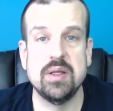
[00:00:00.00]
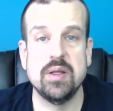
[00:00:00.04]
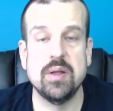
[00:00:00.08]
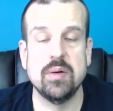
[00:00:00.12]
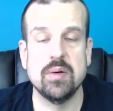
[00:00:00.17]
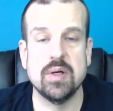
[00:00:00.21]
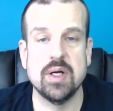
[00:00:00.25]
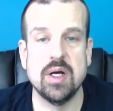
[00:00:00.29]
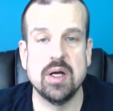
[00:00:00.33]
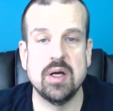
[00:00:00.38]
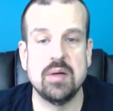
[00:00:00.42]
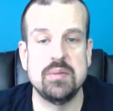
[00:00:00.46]
low
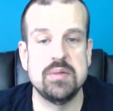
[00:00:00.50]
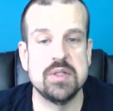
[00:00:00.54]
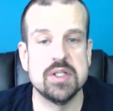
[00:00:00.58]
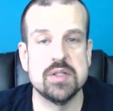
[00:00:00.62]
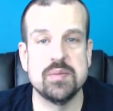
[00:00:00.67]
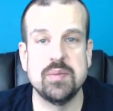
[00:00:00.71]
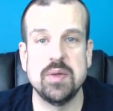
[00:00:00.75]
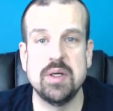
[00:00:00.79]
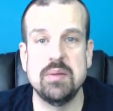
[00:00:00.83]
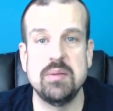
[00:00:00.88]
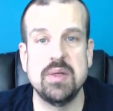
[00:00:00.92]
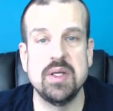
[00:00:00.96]
carb just
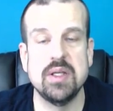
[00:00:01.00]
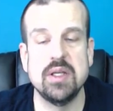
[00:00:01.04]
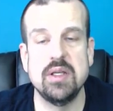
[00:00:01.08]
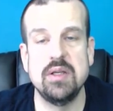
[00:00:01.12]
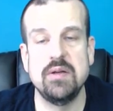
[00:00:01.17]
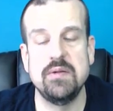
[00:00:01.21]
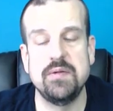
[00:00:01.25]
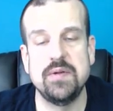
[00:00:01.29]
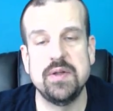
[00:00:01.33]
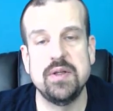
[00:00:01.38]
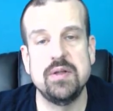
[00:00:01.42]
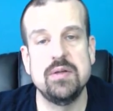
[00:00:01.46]
by making
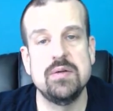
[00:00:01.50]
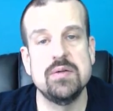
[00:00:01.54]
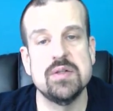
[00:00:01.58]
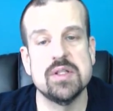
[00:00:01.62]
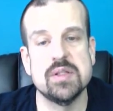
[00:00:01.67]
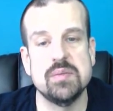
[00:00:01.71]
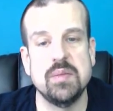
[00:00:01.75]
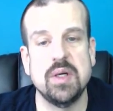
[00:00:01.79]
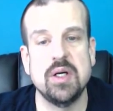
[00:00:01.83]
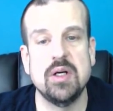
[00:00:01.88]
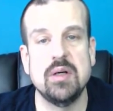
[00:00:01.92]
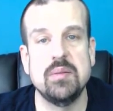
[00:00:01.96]
a few
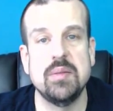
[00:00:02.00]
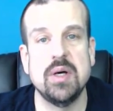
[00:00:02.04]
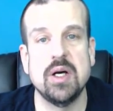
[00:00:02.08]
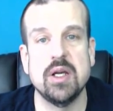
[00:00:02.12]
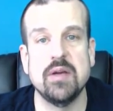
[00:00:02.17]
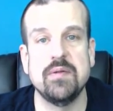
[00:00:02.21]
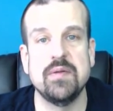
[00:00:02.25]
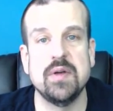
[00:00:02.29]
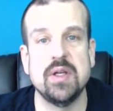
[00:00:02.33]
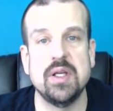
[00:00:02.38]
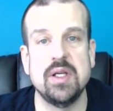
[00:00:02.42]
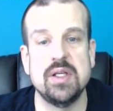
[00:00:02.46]
small
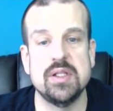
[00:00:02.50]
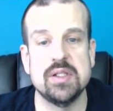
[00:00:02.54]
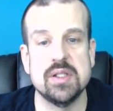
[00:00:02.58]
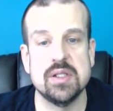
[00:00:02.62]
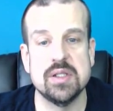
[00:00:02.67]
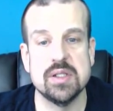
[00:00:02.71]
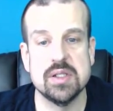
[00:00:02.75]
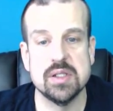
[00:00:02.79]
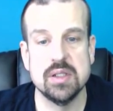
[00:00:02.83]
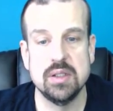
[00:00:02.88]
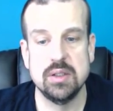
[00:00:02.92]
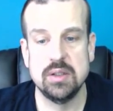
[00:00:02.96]

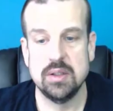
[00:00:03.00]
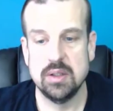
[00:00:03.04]
modifications.